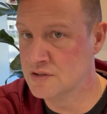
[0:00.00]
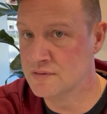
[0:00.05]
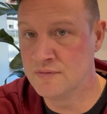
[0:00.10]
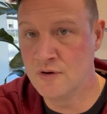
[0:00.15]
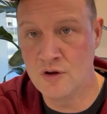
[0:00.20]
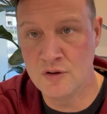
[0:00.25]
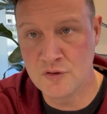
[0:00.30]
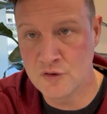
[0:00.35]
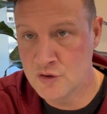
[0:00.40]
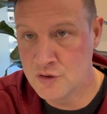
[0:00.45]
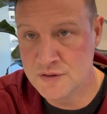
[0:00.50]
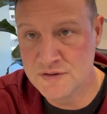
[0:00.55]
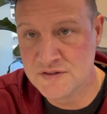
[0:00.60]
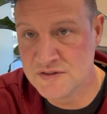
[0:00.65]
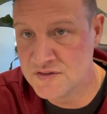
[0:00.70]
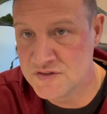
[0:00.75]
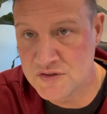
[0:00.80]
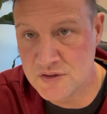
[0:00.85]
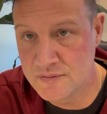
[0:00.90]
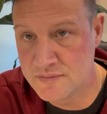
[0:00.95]
of all the goods
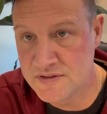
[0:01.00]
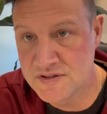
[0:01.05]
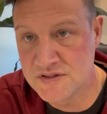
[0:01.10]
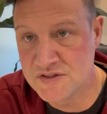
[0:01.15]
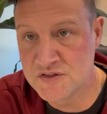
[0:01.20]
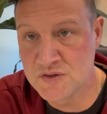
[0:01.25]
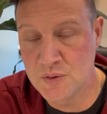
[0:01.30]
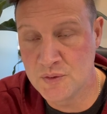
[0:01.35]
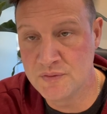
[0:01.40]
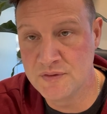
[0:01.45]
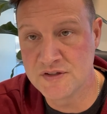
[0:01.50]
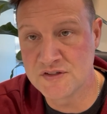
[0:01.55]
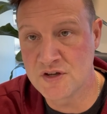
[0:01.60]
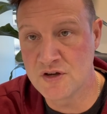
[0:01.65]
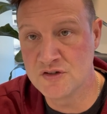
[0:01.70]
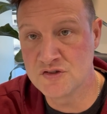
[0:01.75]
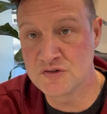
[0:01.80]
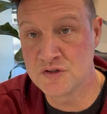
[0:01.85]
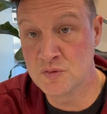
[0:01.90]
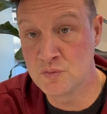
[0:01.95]
and services sold in this
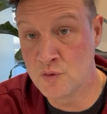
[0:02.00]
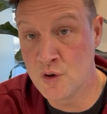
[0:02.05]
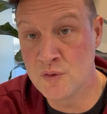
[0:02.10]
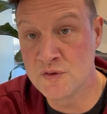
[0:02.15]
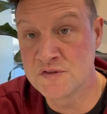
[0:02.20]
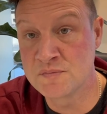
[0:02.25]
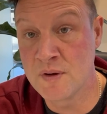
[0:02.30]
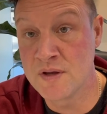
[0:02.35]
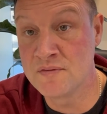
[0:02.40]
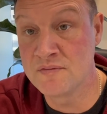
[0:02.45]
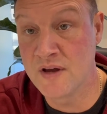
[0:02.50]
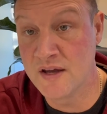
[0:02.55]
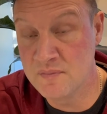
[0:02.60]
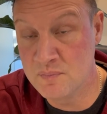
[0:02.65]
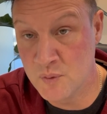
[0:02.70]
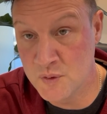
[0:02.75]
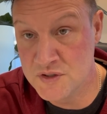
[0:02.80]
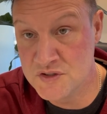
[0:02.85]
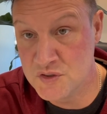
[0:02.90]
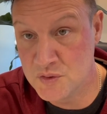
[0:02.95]
country rose by
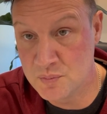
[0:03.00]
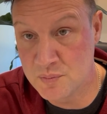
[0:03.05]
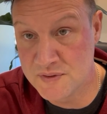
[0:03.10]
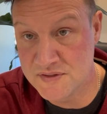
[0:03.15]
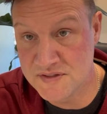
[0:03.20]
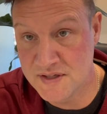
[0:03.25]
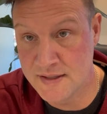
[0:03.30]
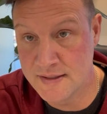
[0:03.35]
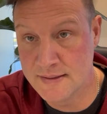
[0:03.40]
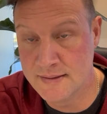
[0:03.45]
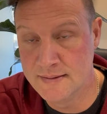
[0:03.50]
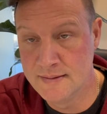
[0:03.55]
5.2%.